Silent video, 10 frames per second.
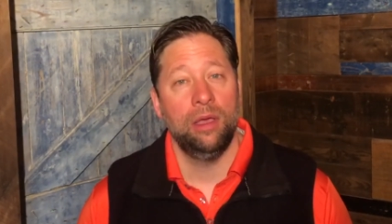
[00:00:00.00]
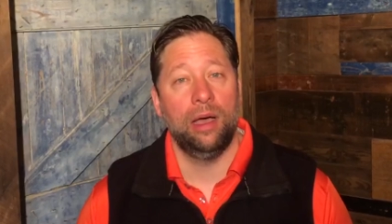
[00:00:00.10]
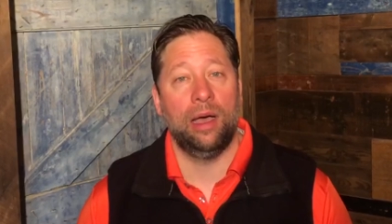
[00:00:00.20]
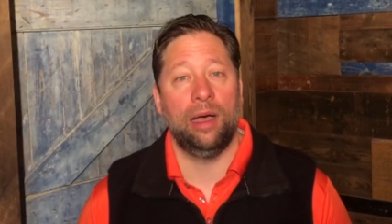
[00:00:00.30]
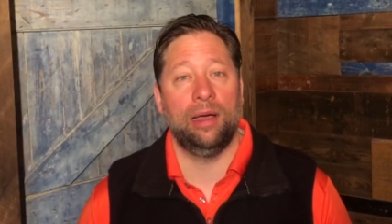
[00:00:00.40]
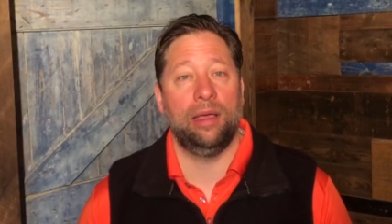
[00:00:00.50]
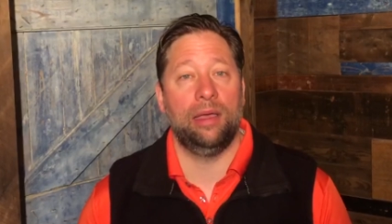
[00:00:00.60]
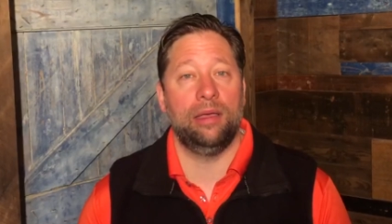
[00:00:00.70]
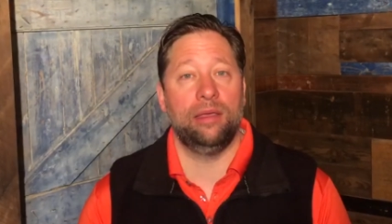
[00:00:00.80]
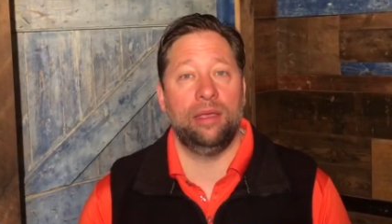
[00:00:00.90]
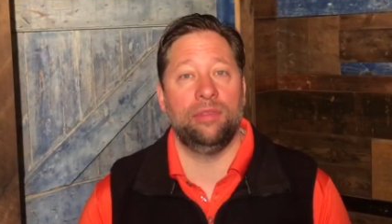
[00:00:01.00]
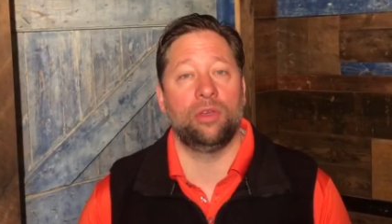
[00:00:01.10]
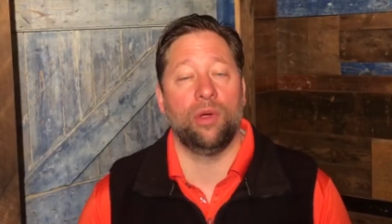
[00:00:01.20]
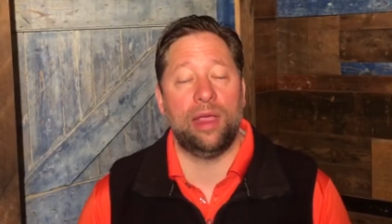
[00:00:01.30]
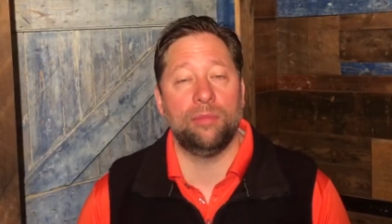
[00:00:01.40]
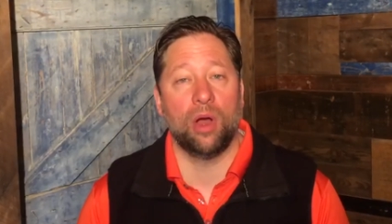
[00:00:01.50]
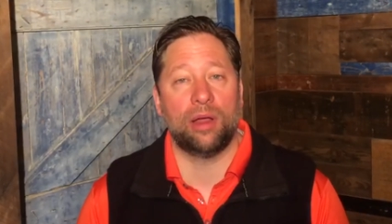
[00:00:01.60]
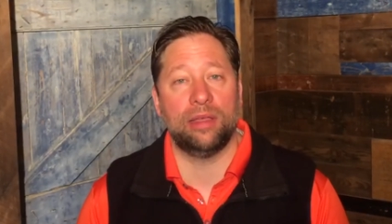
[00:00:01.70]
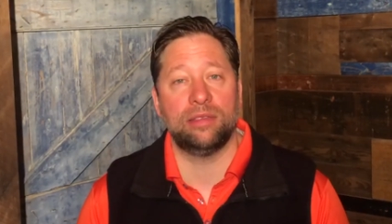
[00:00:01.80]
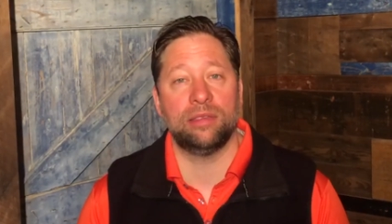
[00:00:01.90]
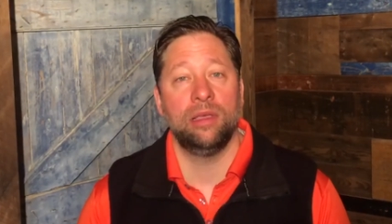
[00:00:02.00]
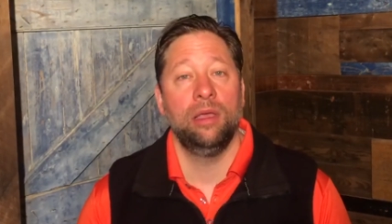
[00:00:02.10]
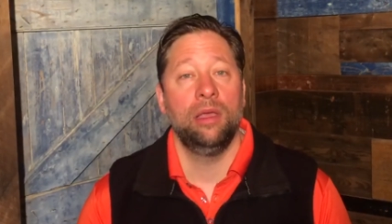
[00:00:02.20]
uh, in the grain markets.